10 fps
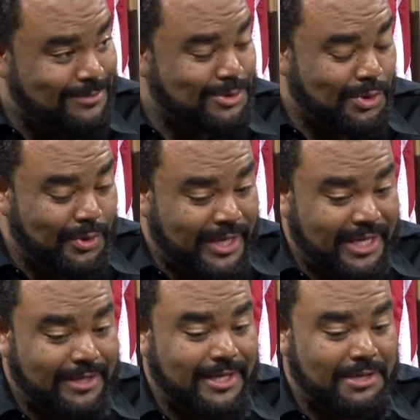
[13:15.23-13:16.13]
So
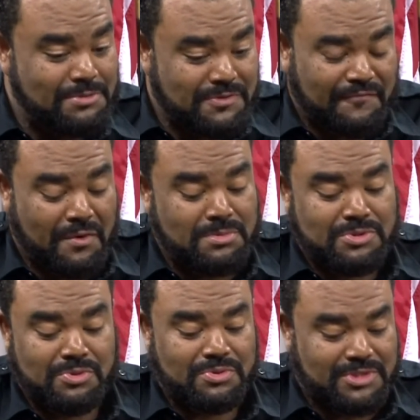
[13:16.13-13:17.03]
he was a
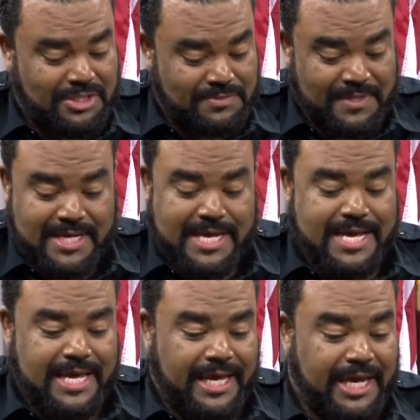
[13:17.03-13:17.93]
pharmaceutical salesman.
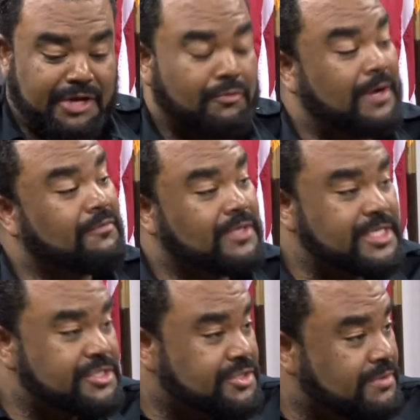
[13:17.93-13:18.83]
He had great
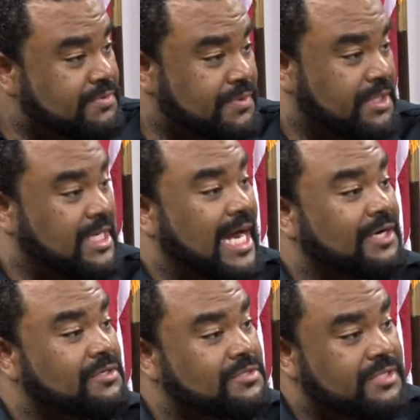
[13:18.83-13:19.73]
relationships with the
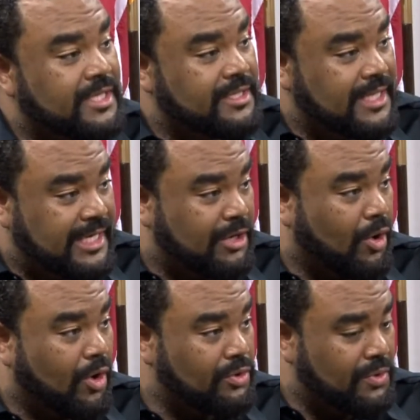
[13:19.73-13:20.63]
doctors that he
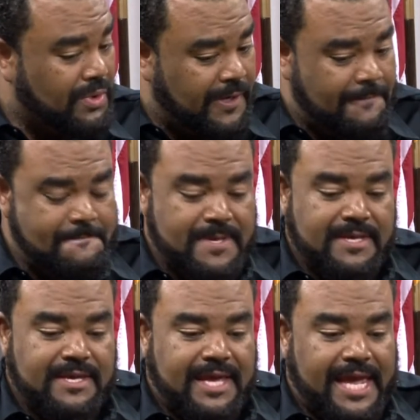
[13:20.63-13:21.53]
called on.
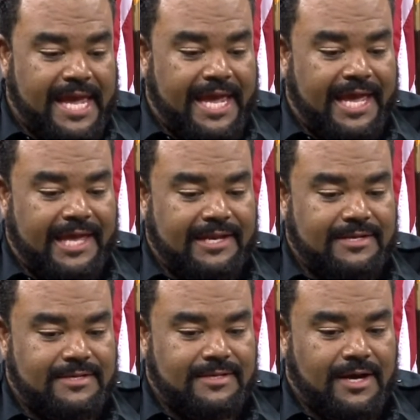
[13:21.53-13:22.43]

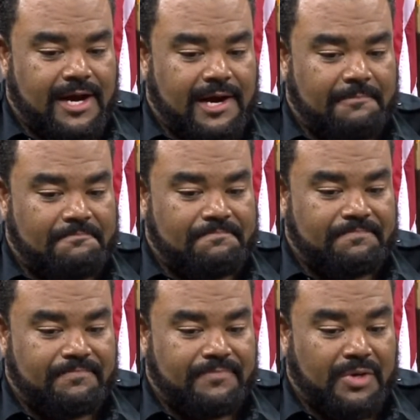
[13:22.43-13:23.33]
And,
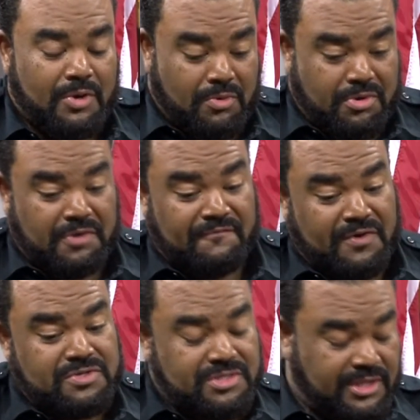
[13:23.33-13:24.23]

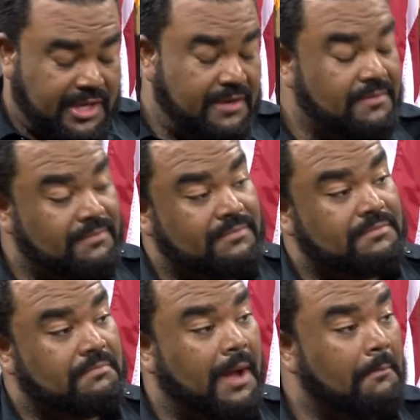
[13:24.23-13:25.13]
conversely,
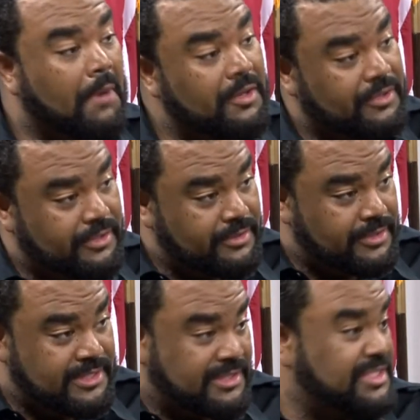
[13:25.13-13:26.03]
my mother
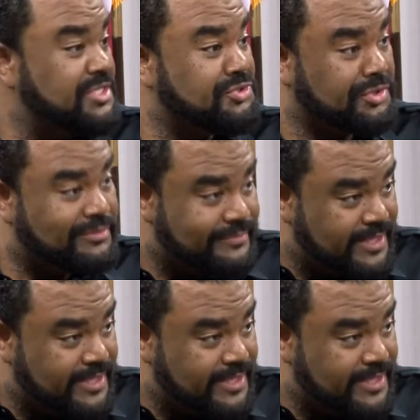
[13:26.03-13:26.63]
is a teacher.